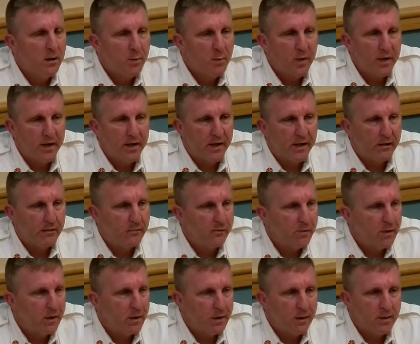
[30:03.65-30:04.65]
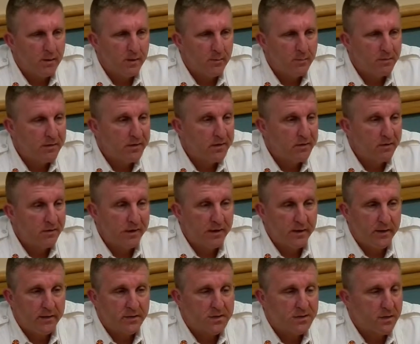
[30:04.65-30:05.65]
But again, till he
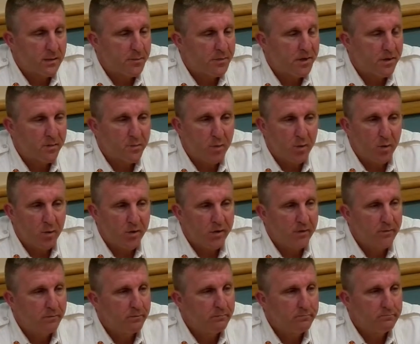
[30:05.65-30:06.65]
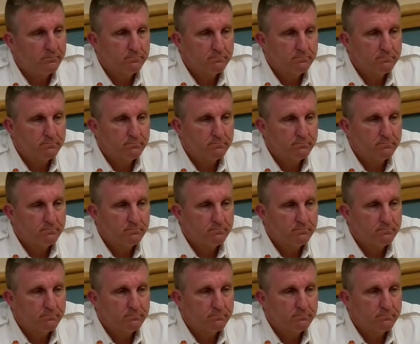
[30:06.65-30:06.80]
gets up to the podium,